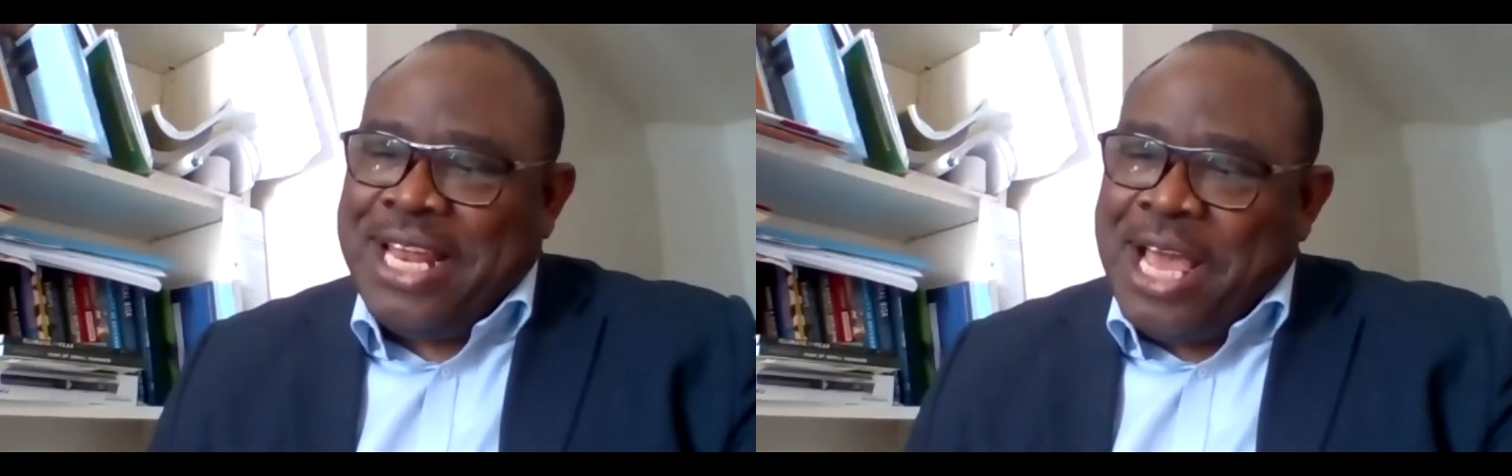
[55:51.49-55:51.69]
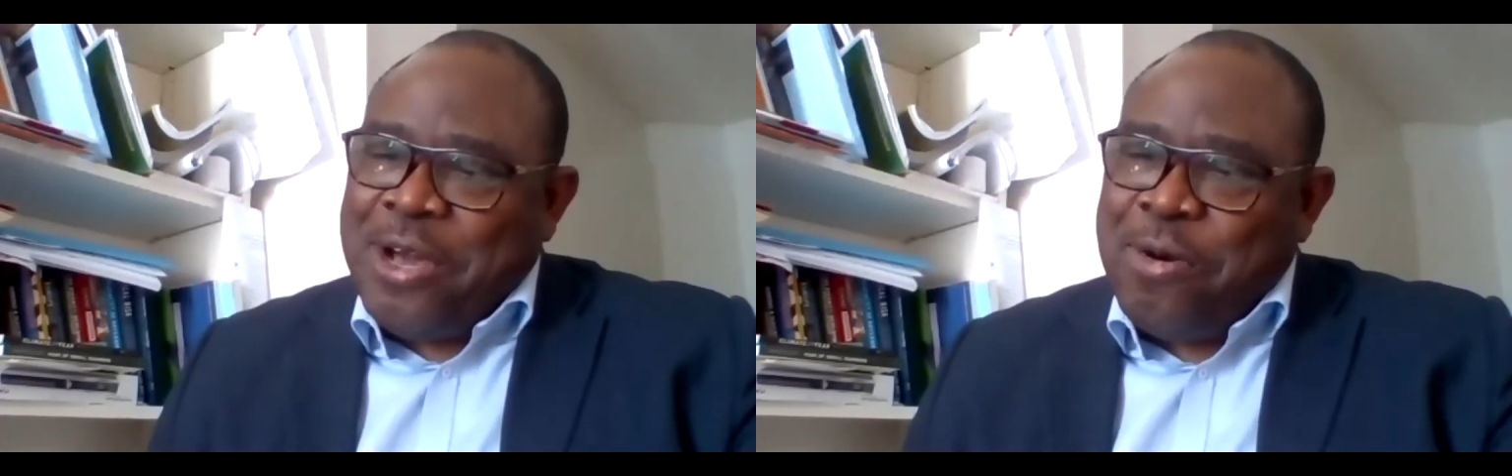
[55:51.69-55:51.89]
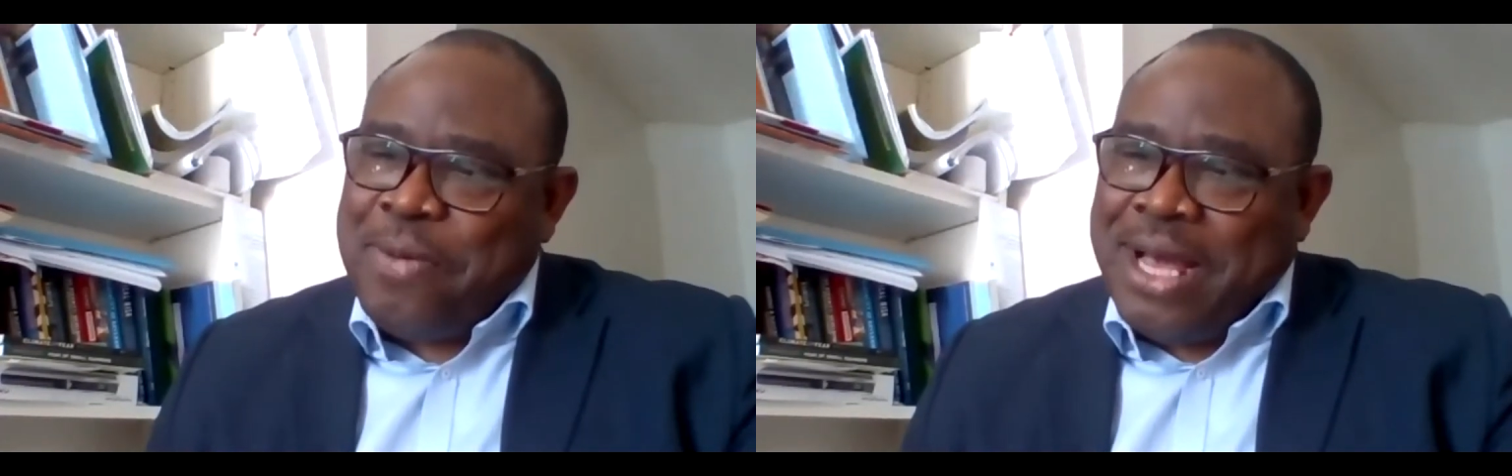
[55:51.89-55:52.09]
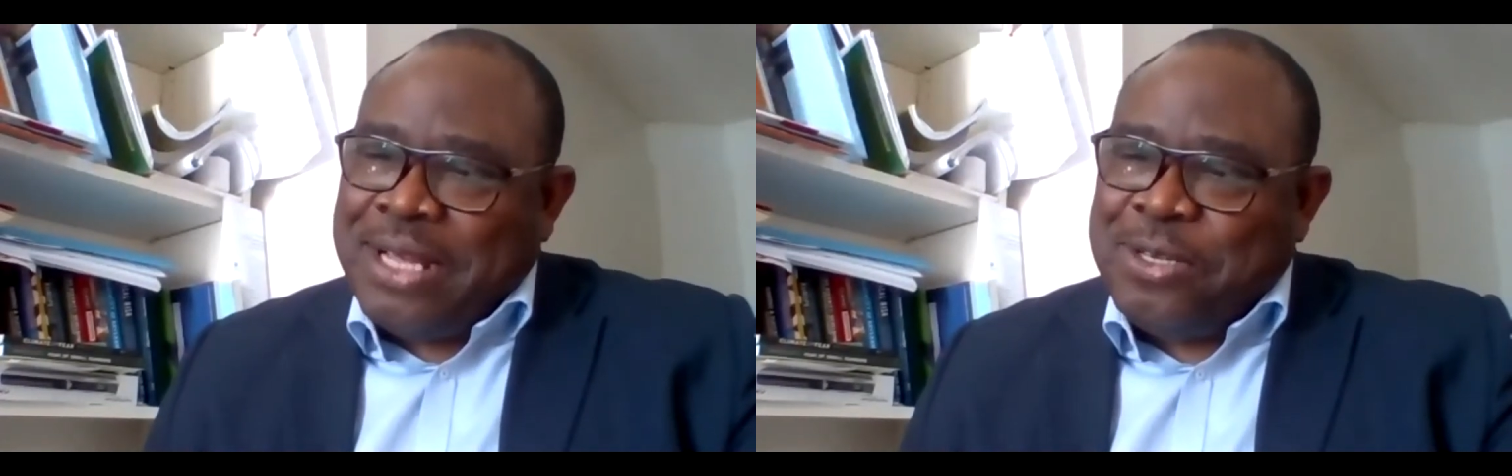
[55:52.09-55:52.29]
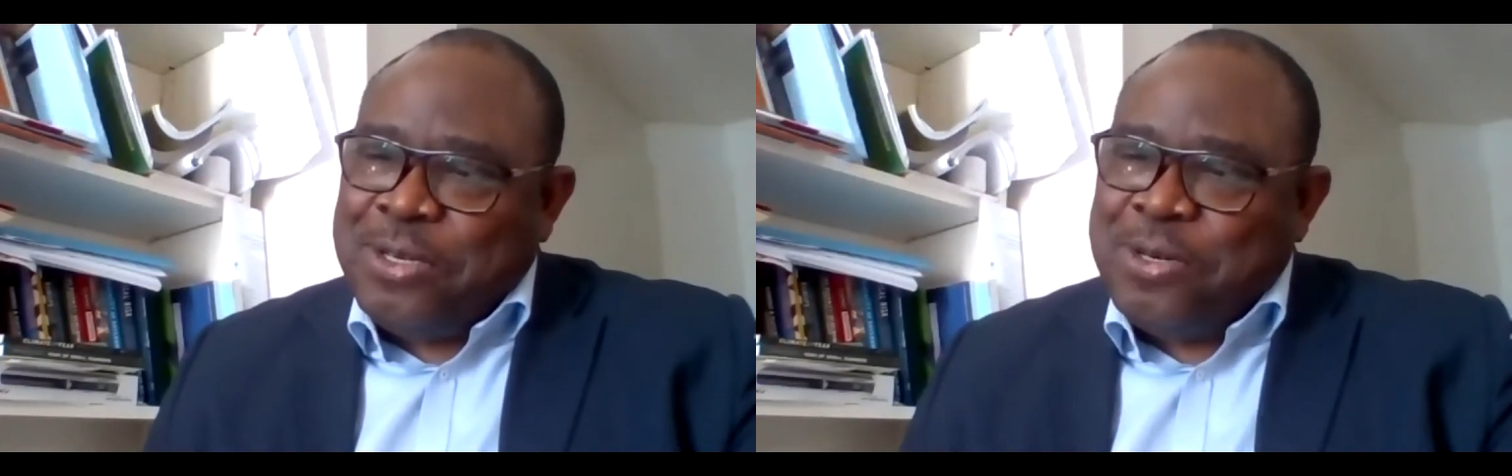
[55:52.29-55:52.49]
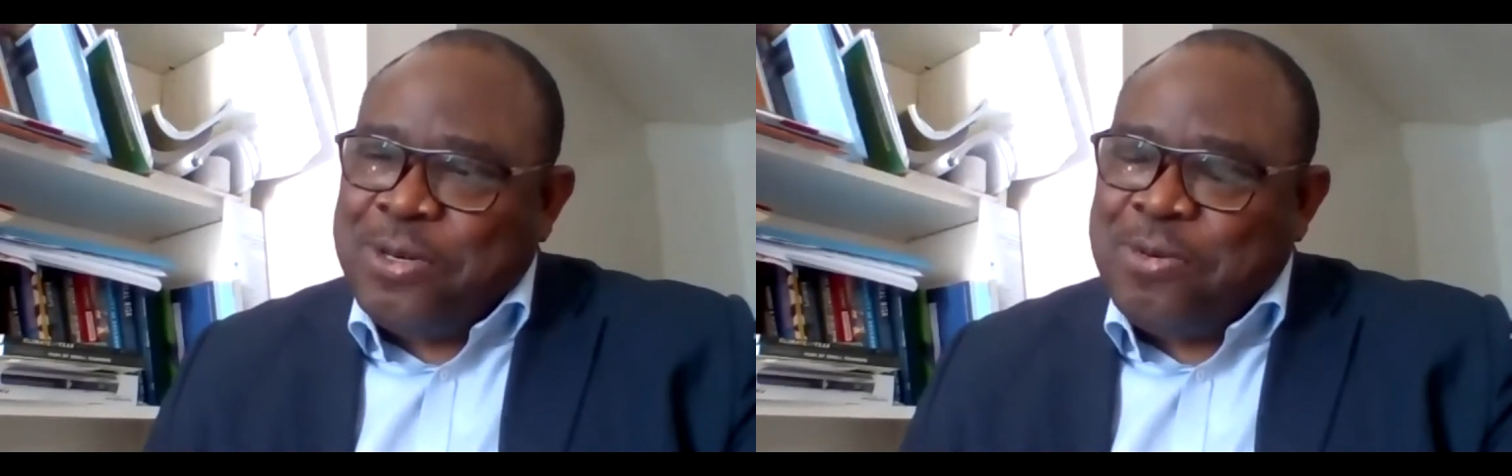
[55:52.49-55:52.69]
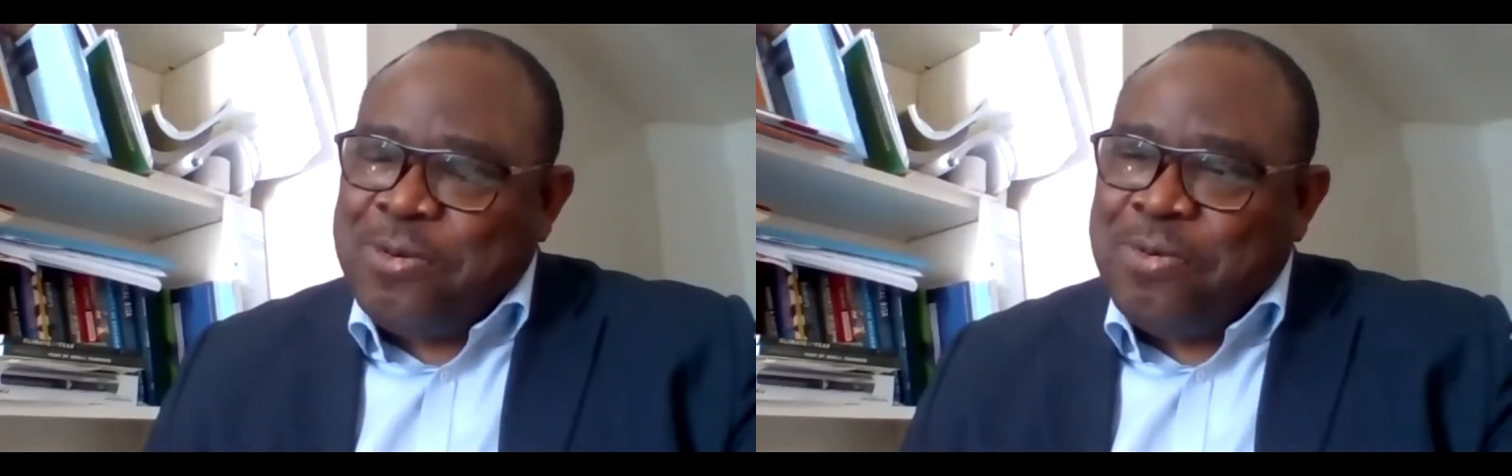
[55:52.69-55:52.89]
I go back to